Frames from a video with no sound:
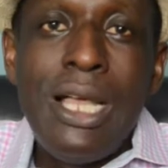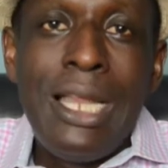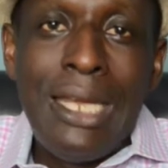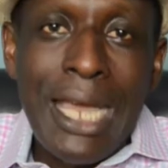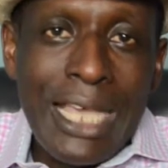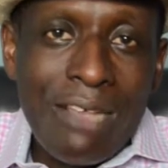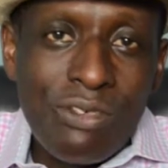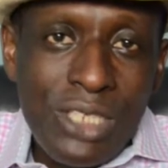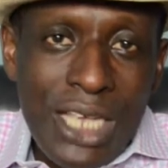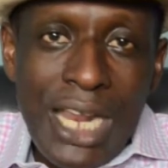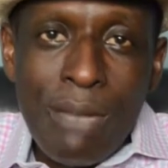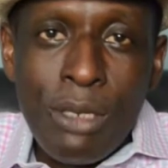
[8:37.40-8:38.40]
Like I've
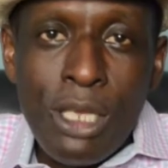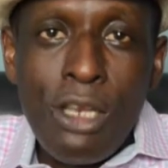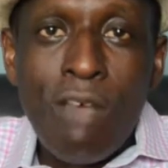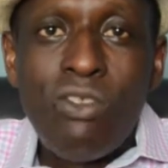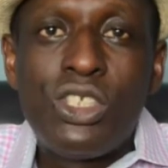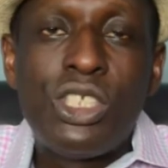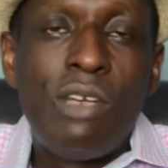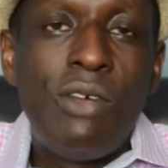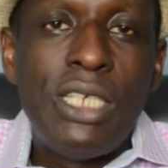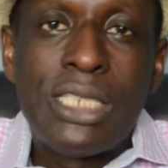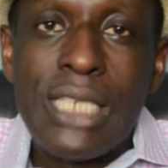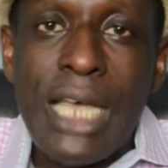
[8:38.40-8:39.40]
said at the beginning of this
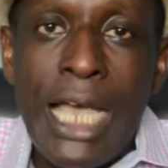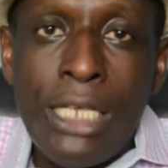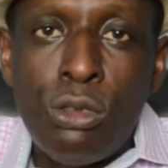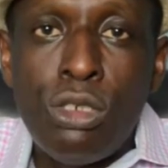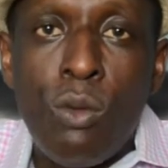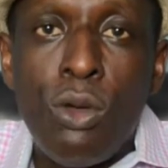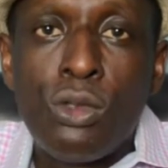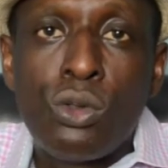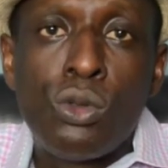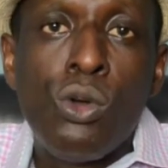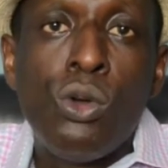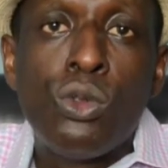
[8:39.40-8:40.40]
series, I do not want
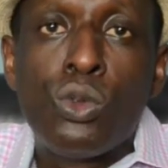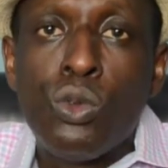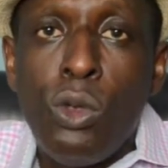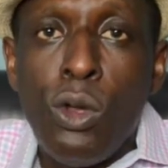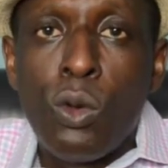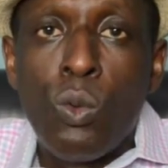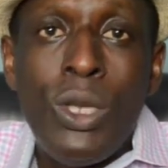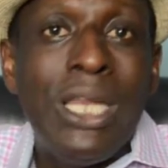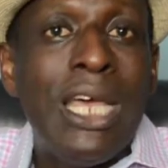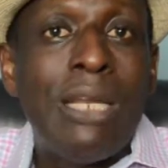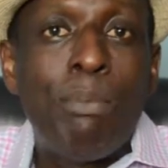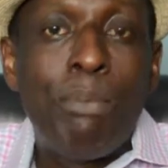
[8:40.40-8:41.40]
to go too long
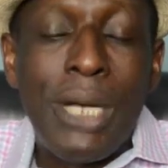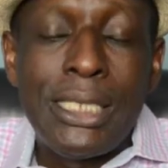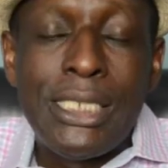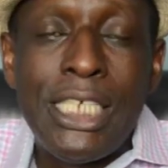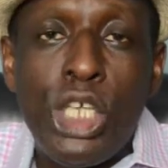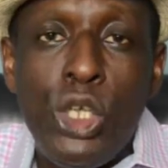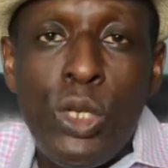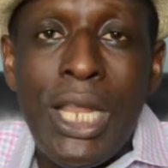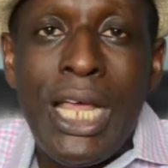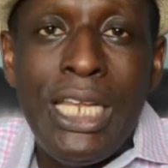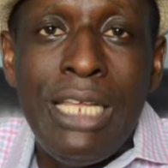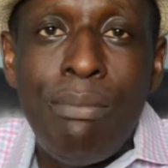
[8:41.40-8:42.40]
winded,
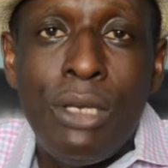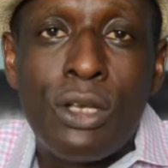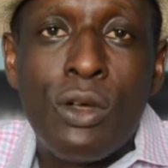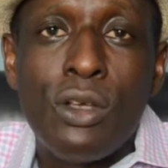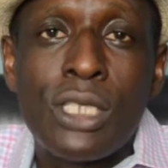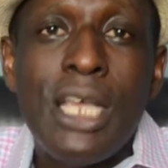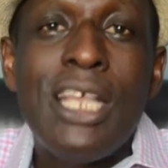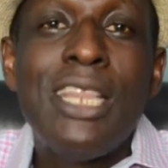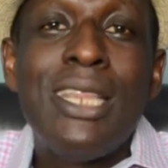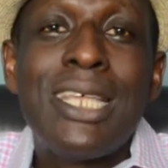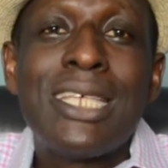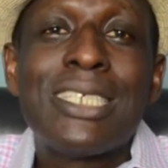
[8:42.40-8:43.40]
particularly because
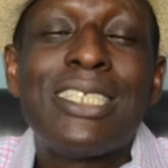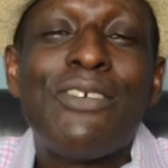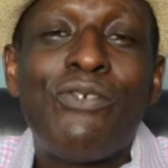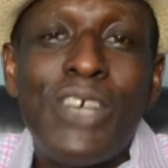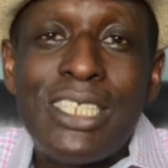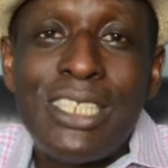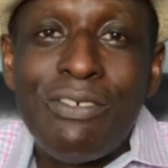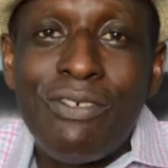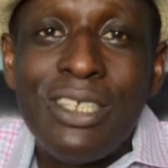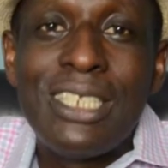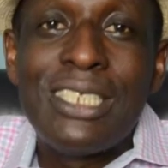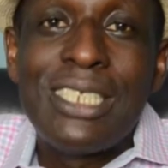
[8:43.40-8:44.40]
this is the
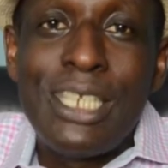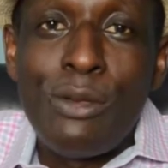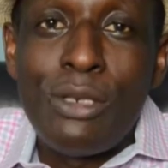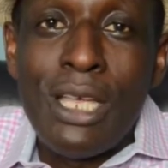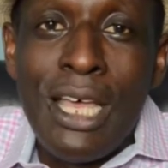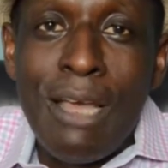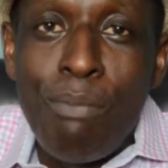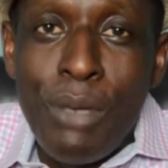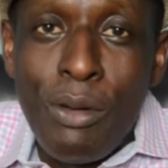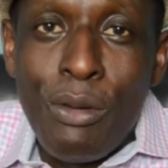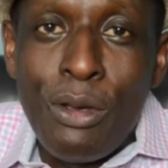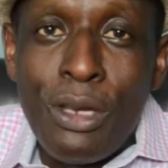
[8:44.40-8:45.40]
festive uh,
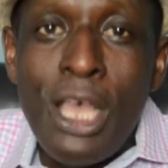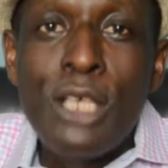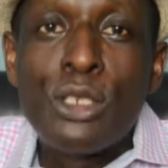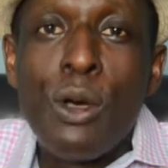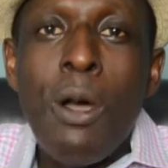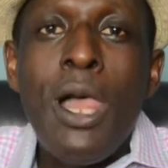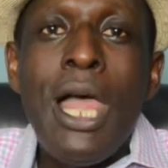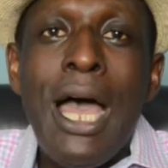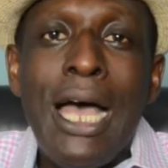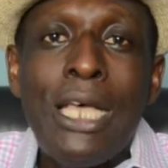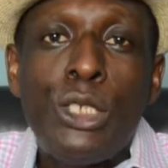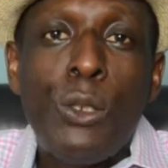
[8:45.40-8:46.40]
period. So,
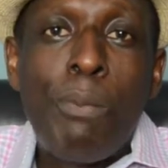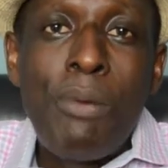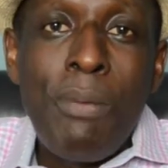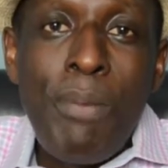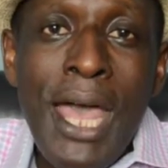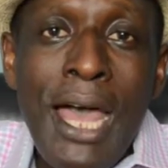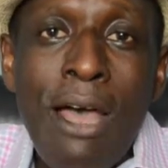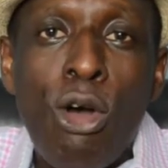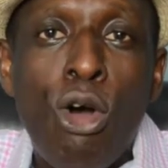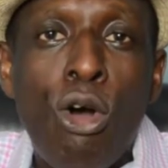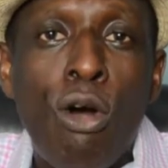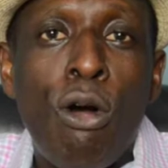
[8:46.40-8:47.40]
as you prepare,
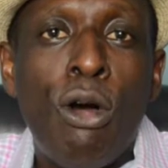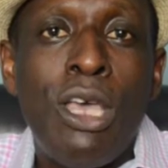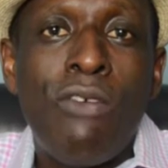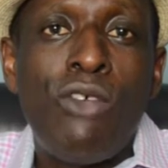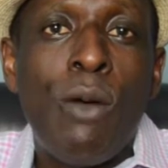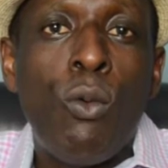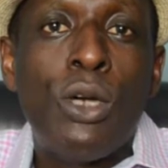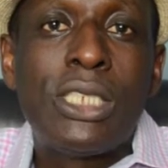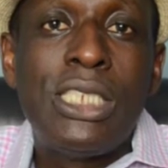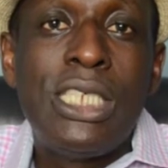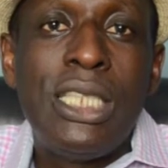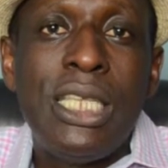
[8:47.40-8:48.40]
or if you are
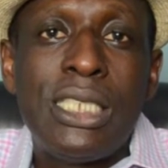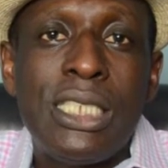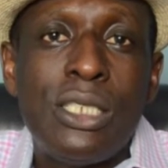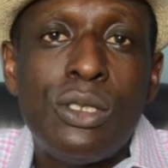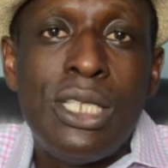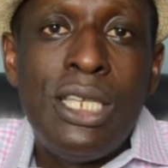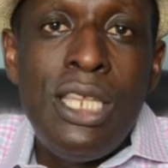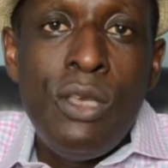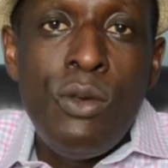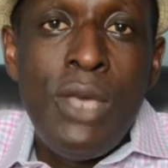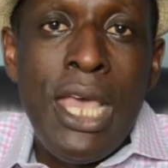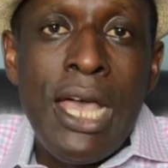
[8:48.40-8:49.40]
watching this into the
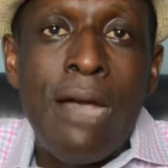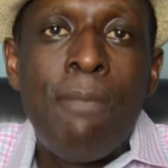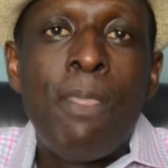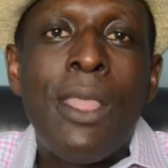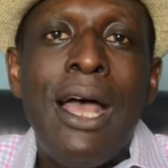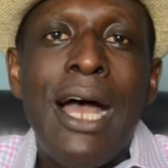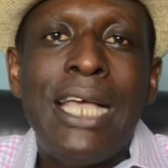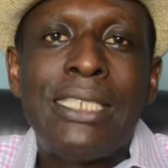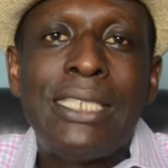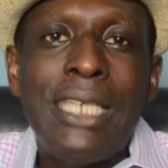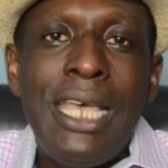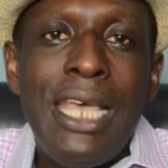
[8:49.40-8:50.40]
new year, I
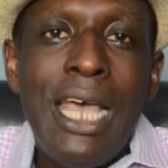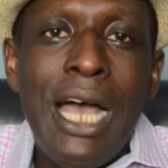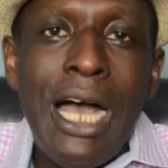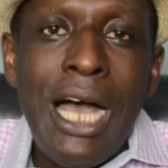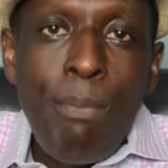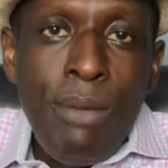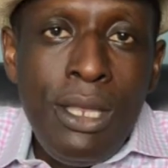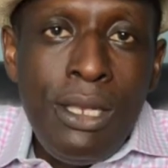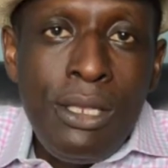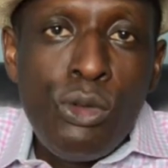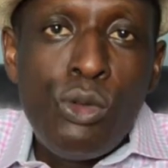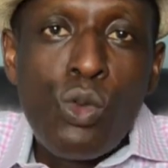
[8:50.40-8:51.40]
say
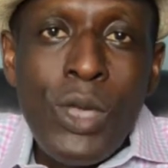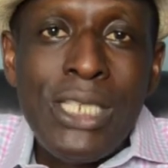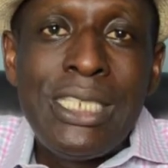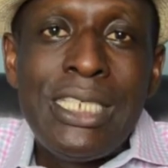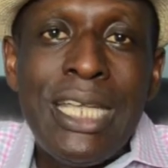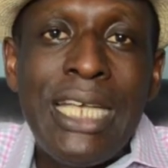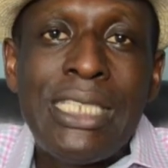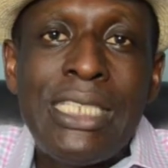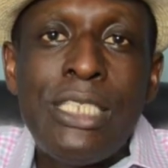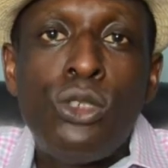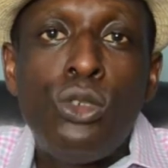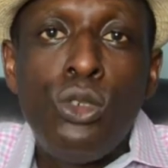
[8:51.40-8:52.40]
happy
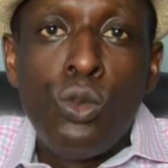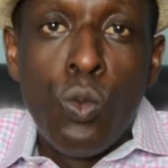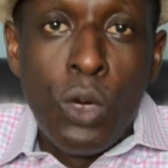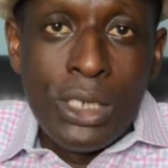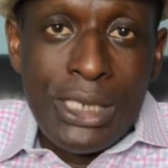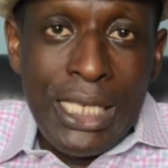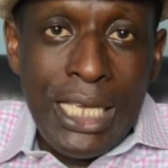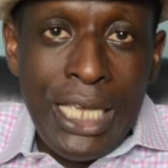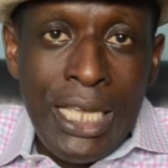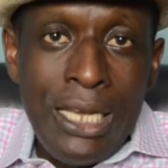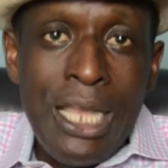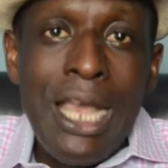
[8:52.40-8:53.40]
2019 to you once
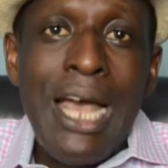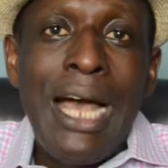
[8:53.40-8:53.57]
again.